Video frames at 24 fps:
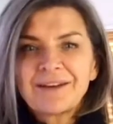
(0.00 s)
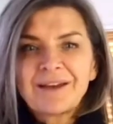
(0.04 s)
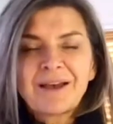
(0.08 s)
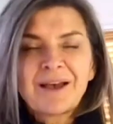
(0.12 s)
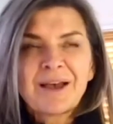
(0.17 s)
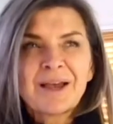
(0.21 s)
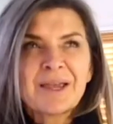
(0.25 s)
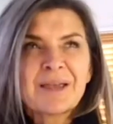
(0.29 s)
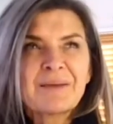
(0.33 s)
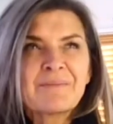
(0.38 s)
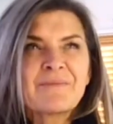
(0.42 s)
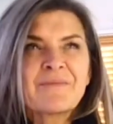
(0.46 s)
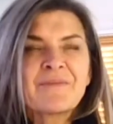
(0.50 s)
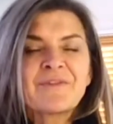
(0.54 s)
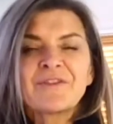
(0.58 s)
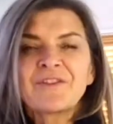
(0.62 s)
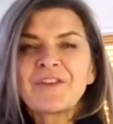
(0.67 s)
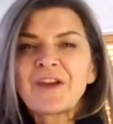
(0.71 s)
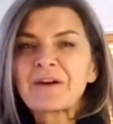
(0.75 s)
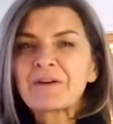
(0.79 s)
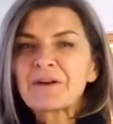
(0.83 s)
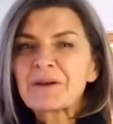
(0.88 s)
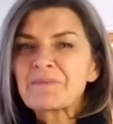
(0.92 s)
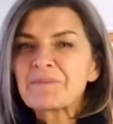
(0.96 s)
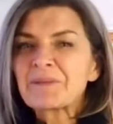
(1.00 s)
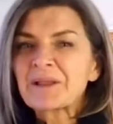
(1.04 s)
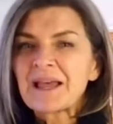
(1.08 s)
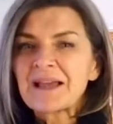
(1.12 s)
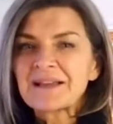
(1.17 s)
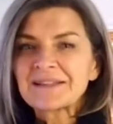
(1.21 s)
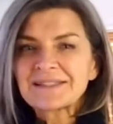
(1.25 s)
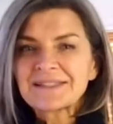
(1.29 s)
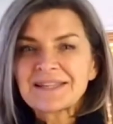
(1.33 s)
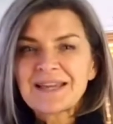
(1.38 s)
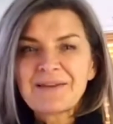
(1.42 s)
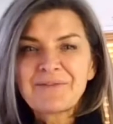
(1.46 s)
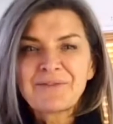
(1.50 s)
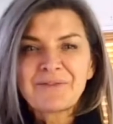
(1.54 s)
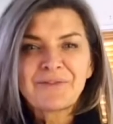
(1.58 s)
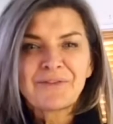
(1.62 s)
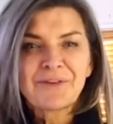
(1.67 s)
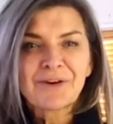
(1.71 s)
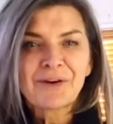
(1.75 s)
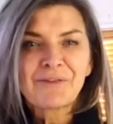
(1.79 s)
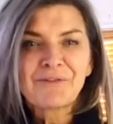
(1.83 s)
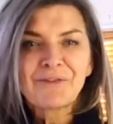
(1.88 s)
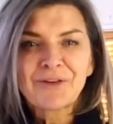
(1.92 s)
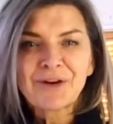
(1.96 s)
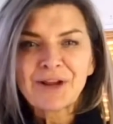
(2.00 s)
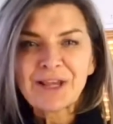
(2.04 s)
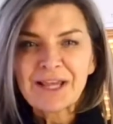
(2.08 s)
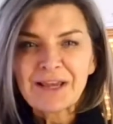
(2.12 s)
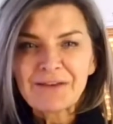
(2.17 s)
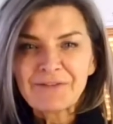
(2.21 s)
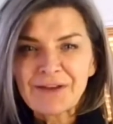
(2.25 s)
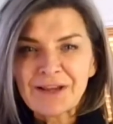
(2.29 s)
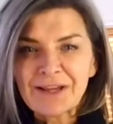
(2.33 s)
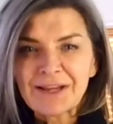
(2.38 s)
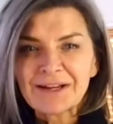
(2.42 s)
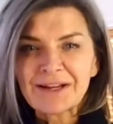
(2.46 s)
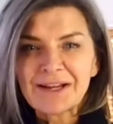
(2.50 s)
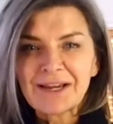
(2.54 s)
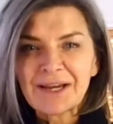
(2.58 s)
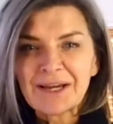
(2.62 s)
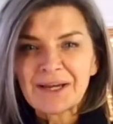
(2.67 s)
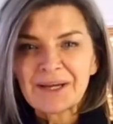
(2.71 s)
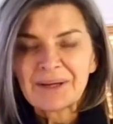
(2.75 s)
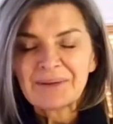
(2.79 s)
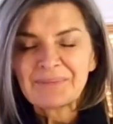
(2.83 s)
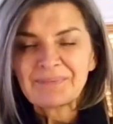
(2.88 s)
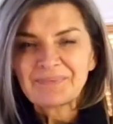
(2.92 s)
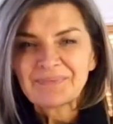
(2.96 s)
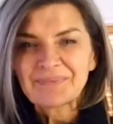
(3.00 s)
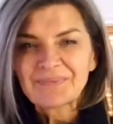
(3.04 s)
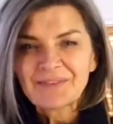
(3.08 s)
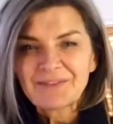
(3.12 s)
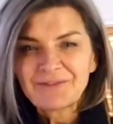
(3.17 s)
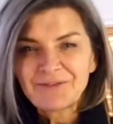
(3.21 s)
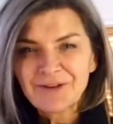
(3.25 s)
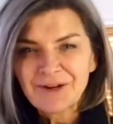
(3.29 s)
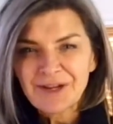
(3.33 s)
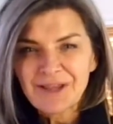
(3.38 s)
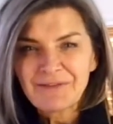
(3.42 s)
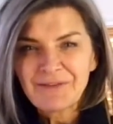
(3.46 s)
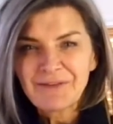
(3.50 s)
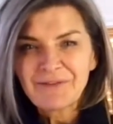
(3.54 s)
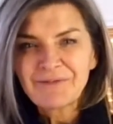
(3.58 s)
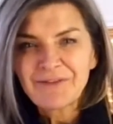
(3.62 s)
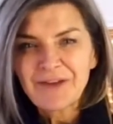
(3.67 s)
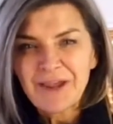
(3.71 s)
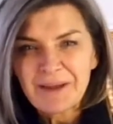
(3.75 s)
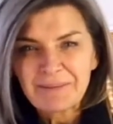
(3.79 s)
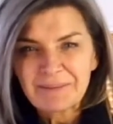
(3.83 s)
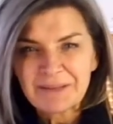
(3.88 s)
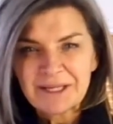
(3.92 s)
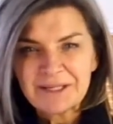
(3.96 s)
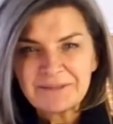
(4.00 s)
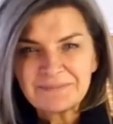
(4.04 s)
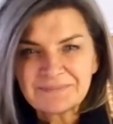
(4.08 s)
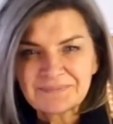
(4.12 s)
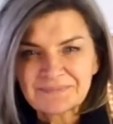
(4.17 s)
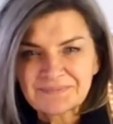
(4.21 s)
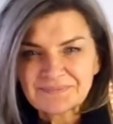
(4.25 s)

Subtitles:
I am very blessed to have a very forgiving family,